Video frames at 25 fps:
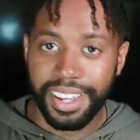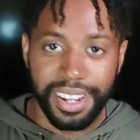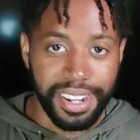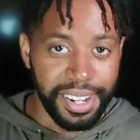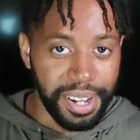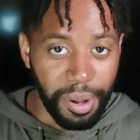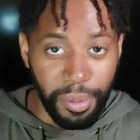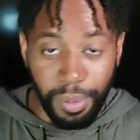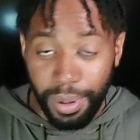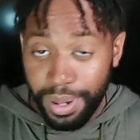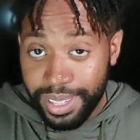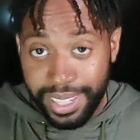
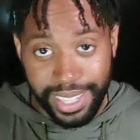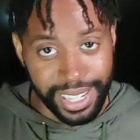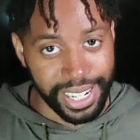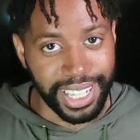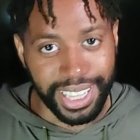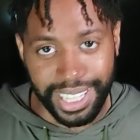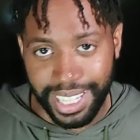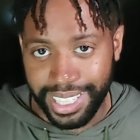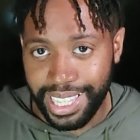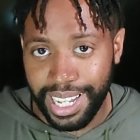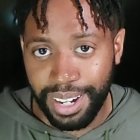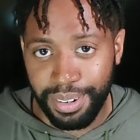No one's going
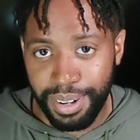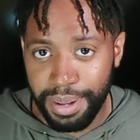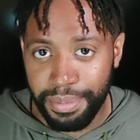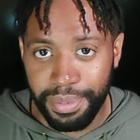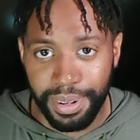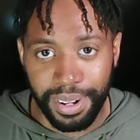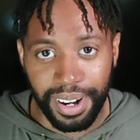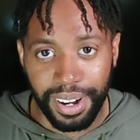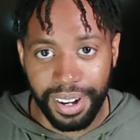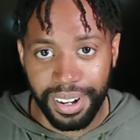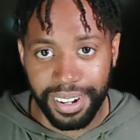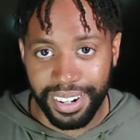to click that
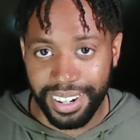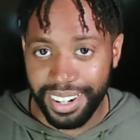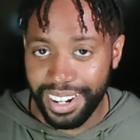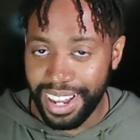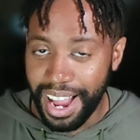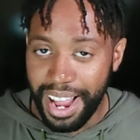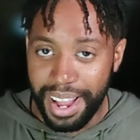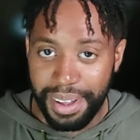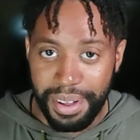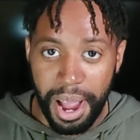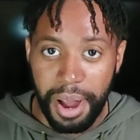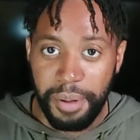webinar.
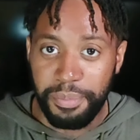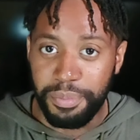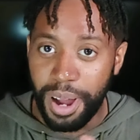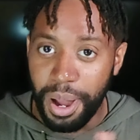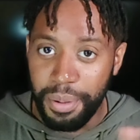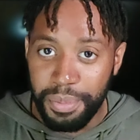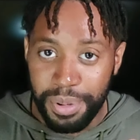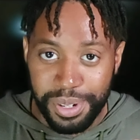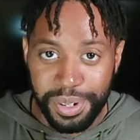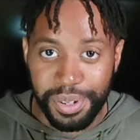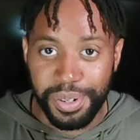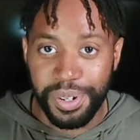I
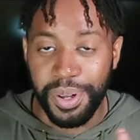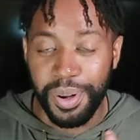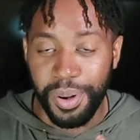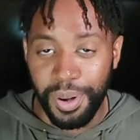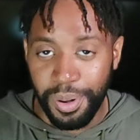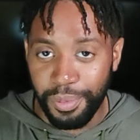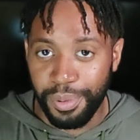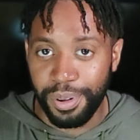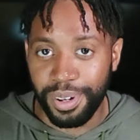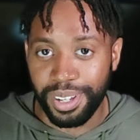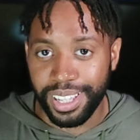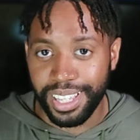promise you, no
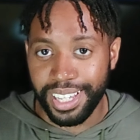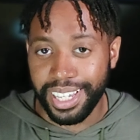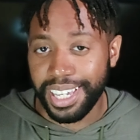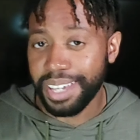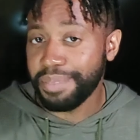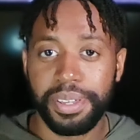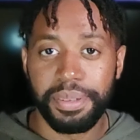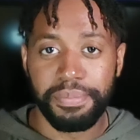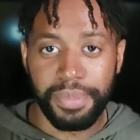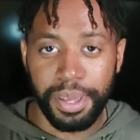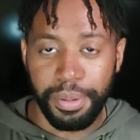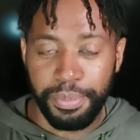one will click
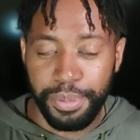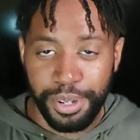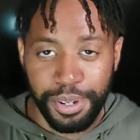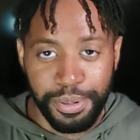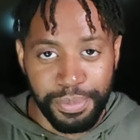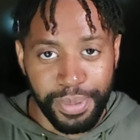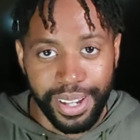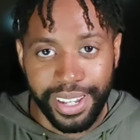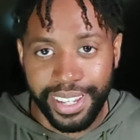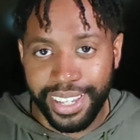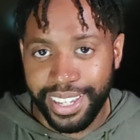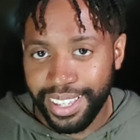it. Maybe you
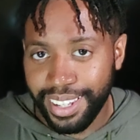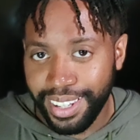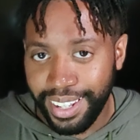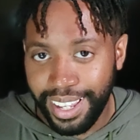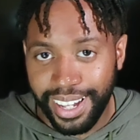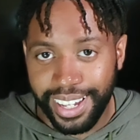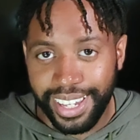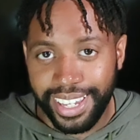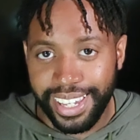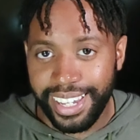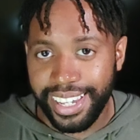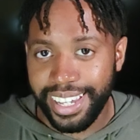might get
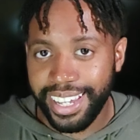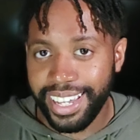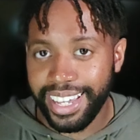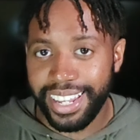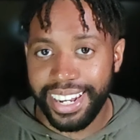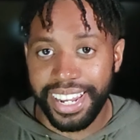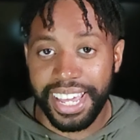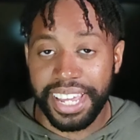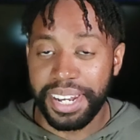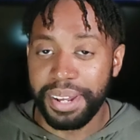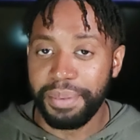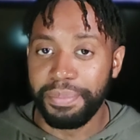lucky
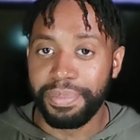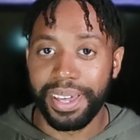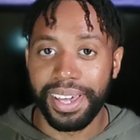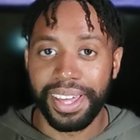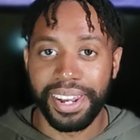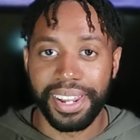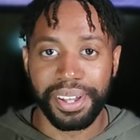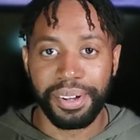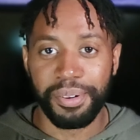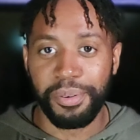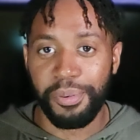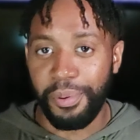and end up
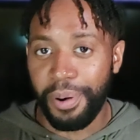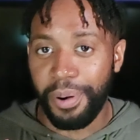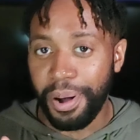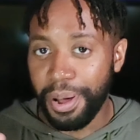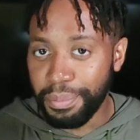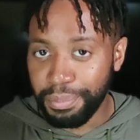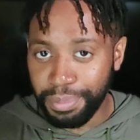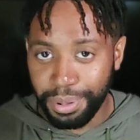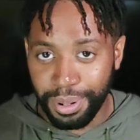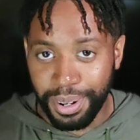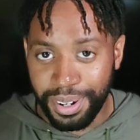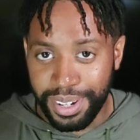getting
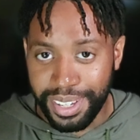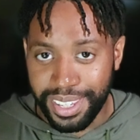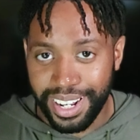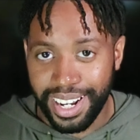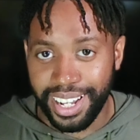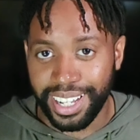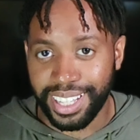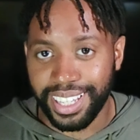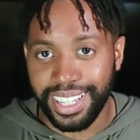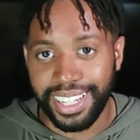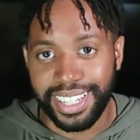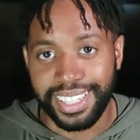one person
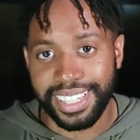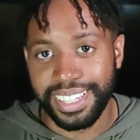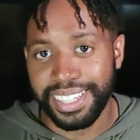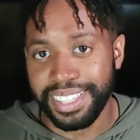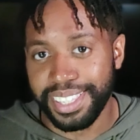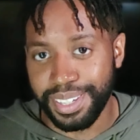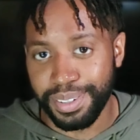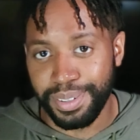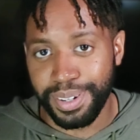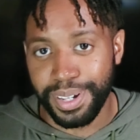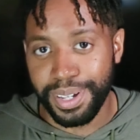that clicks into